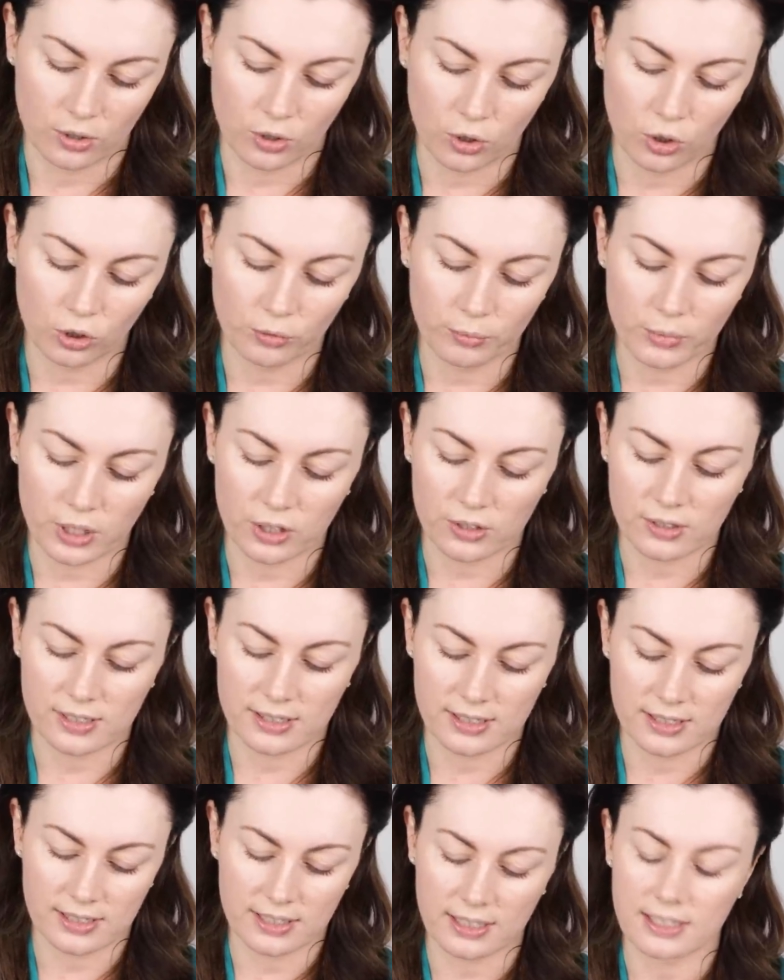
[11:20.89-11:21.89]

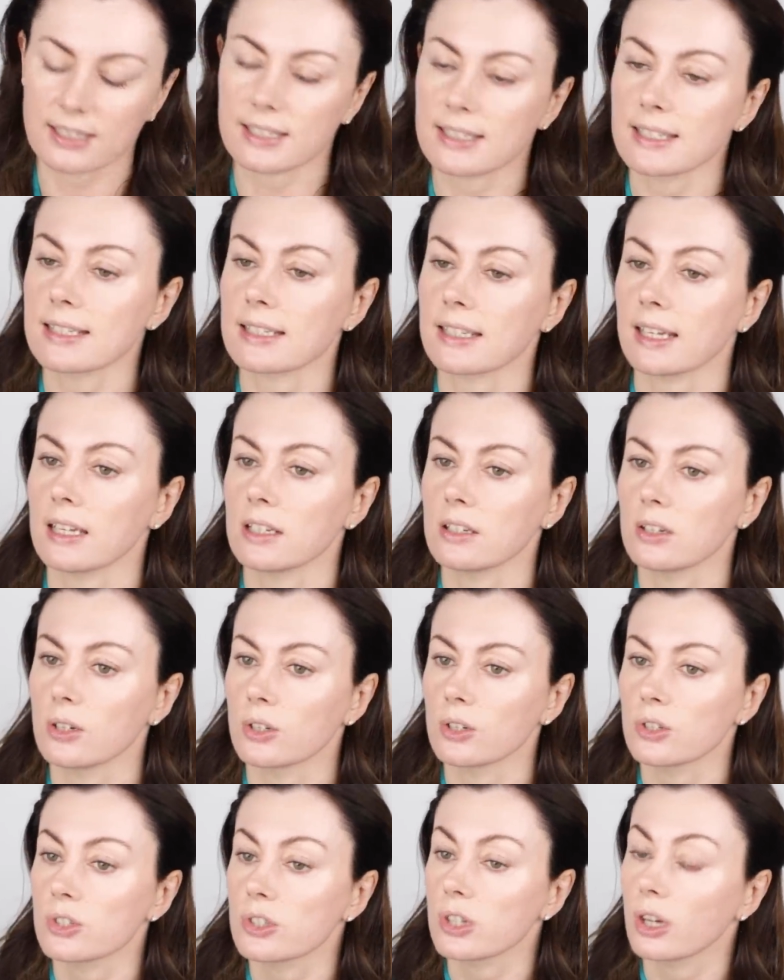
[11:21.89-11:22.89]
almost
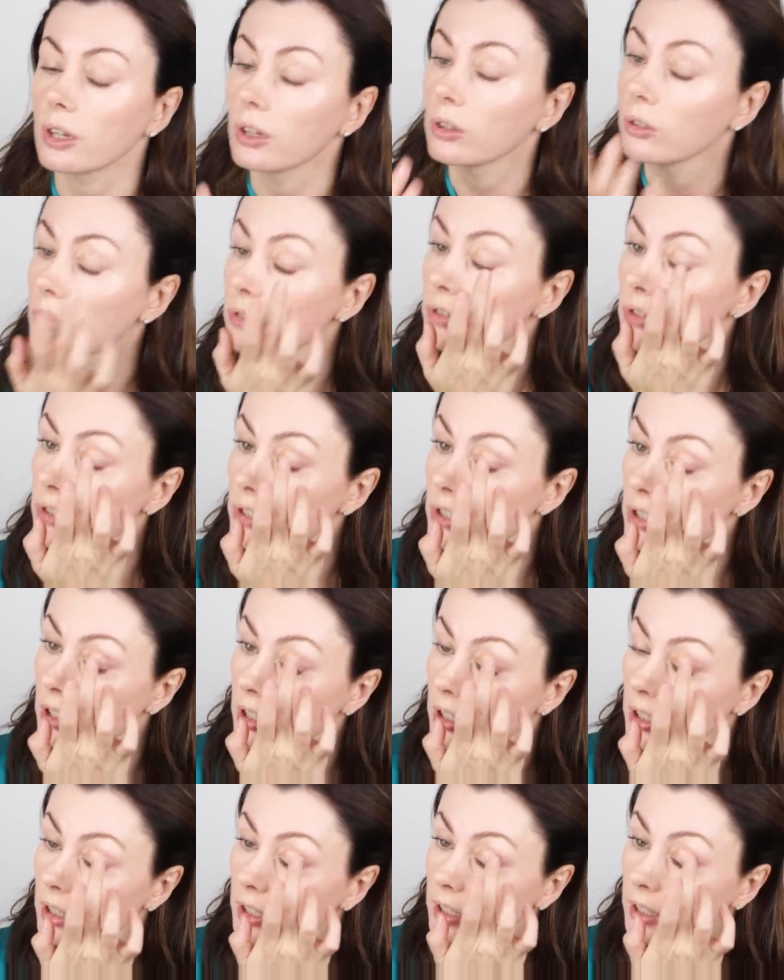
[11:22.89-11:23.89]
skin-toned
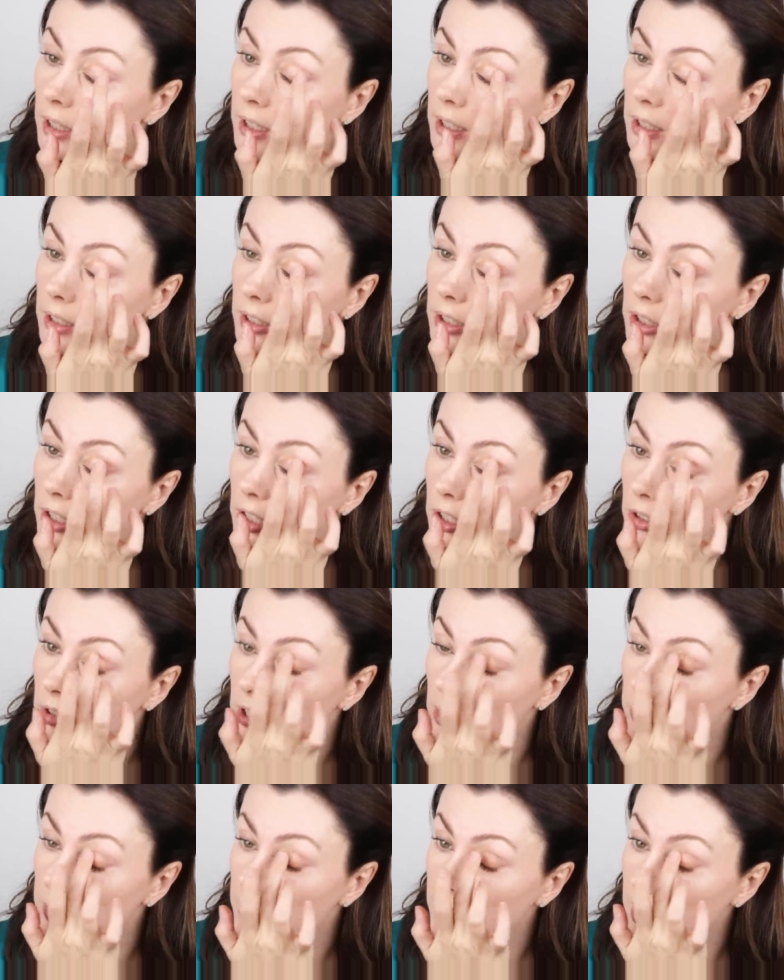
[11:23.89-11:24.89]

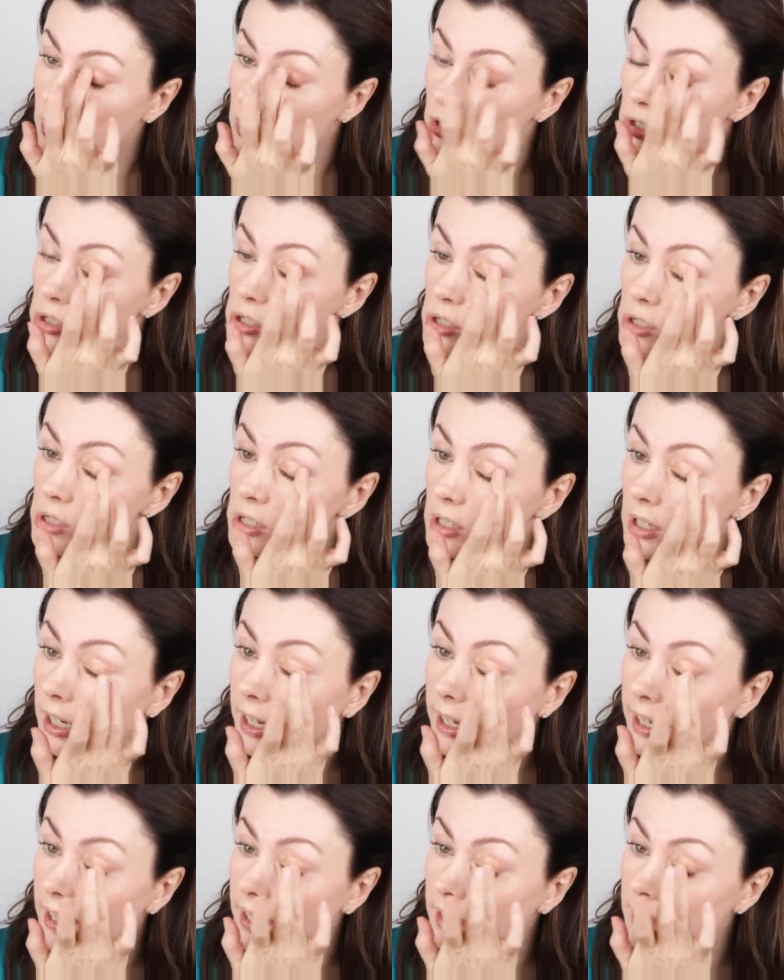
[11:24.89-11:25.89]
nudie peach.
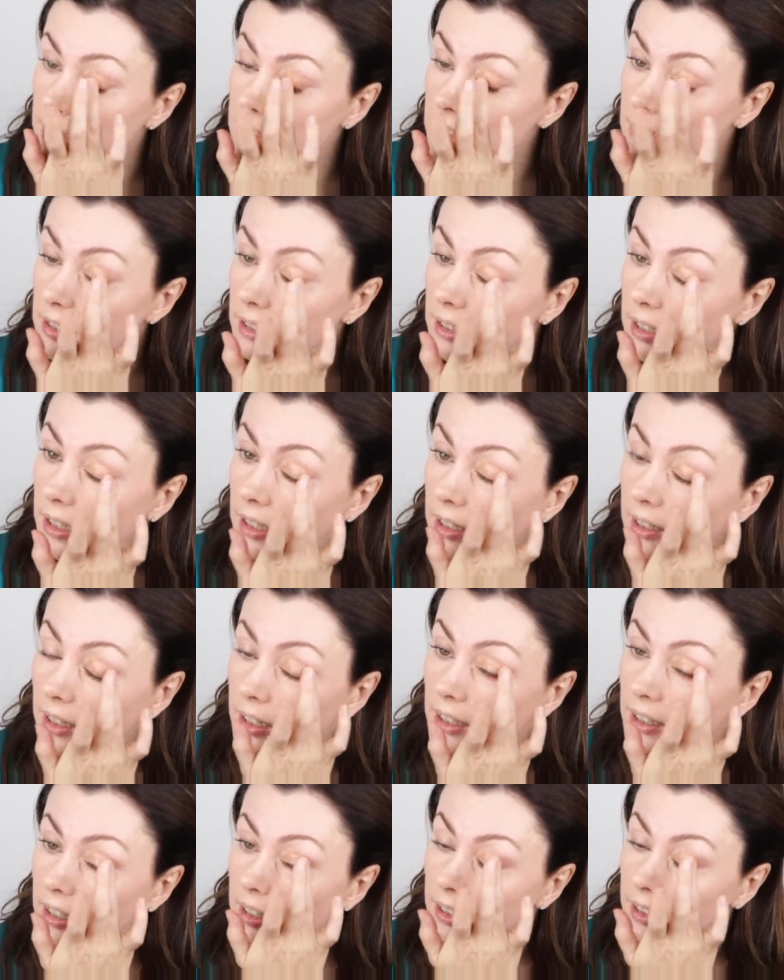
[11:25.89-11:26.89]
And,
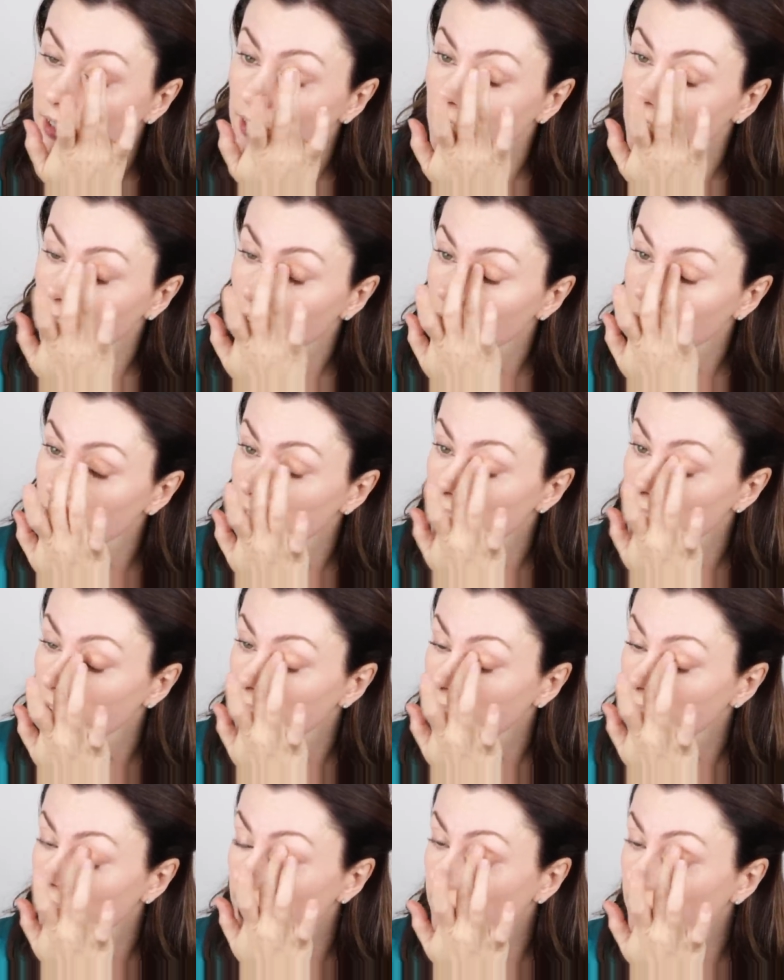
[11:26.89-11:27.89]
you know,
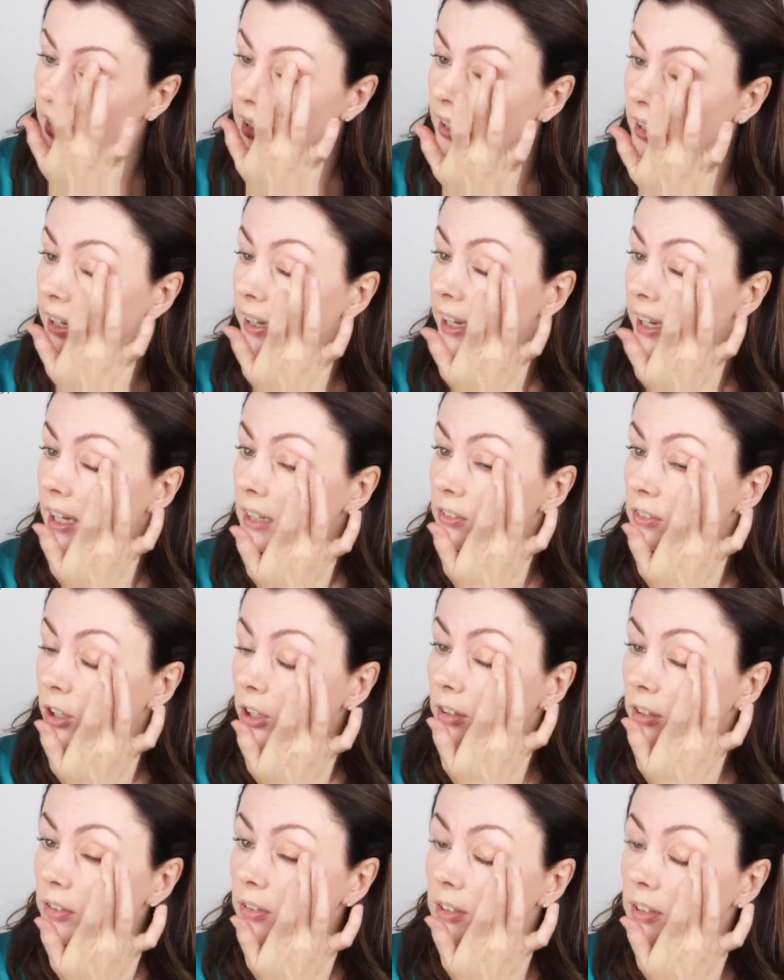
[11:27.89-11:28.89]
I have
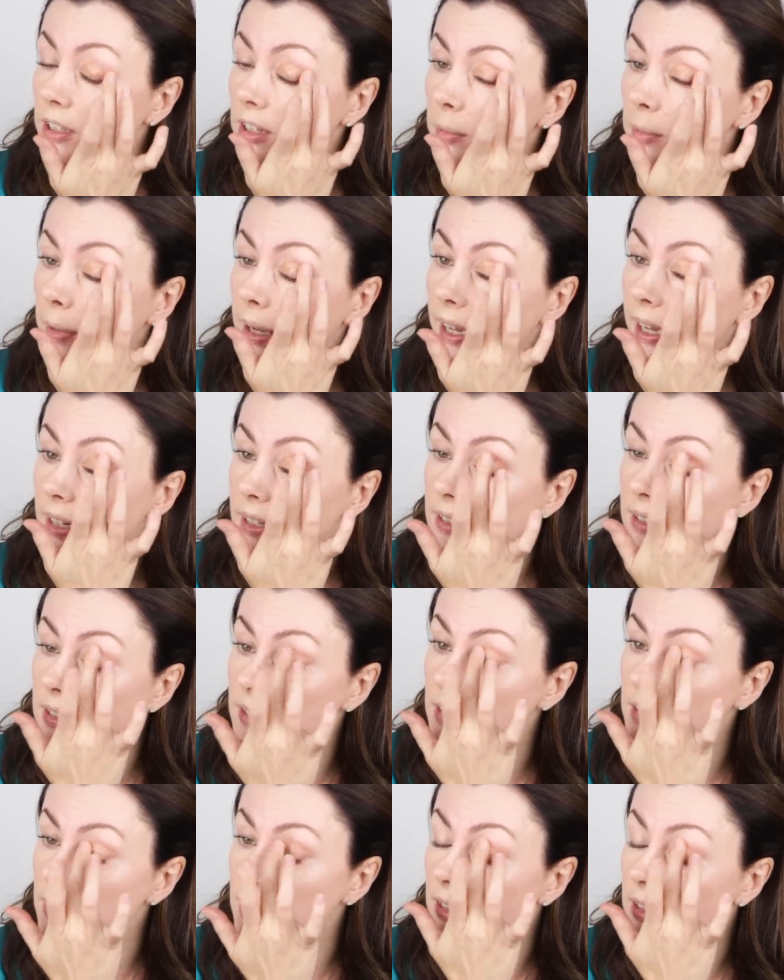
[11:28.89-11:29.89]
often in the
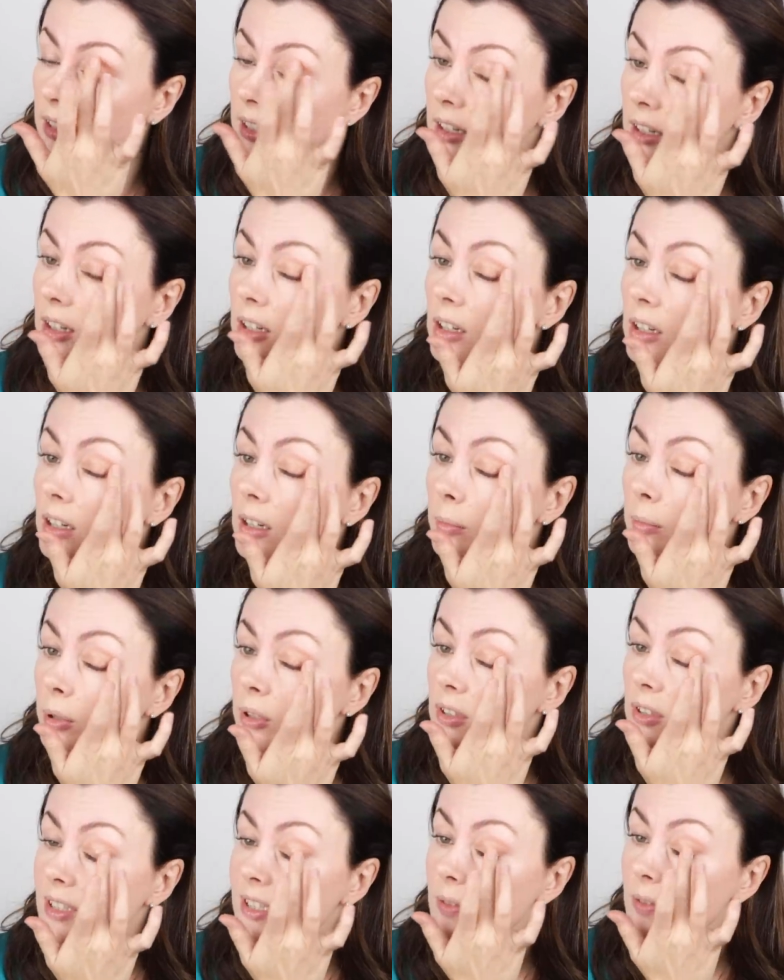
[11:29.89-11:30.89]
past
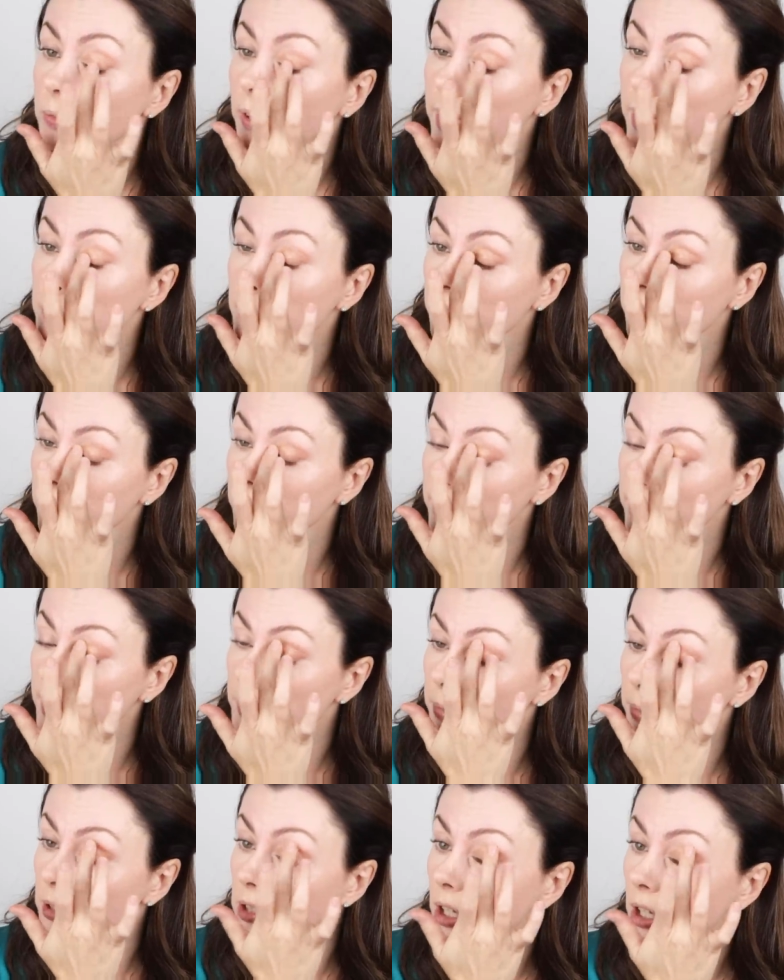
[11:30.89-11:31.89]
put a swipe of
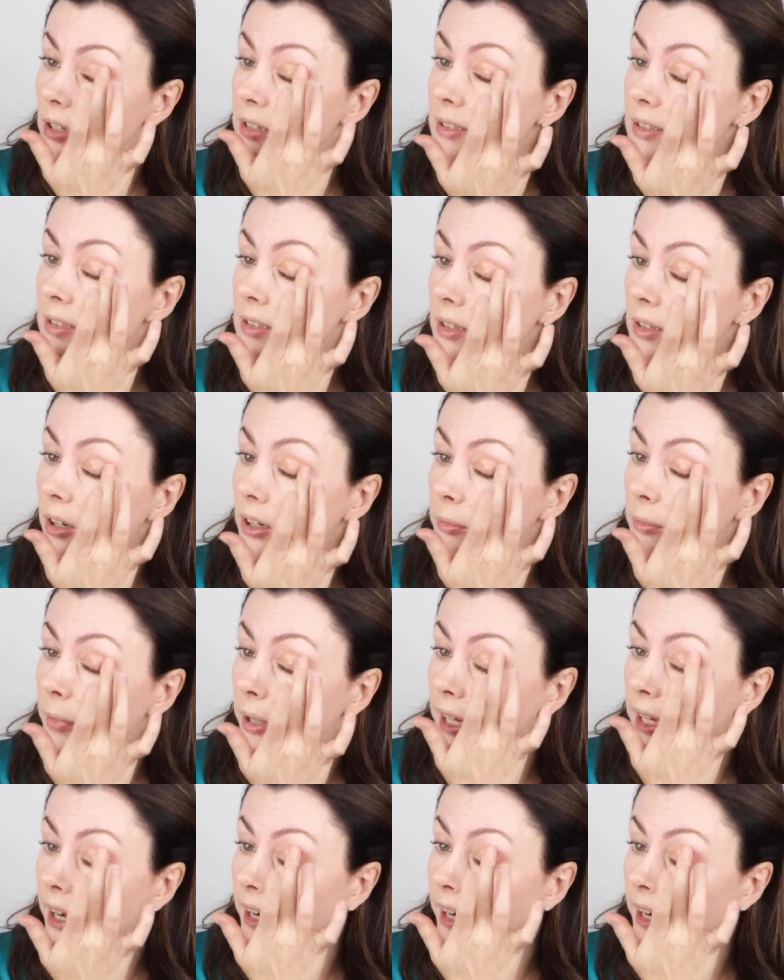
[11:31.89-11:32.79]
lip gloss on my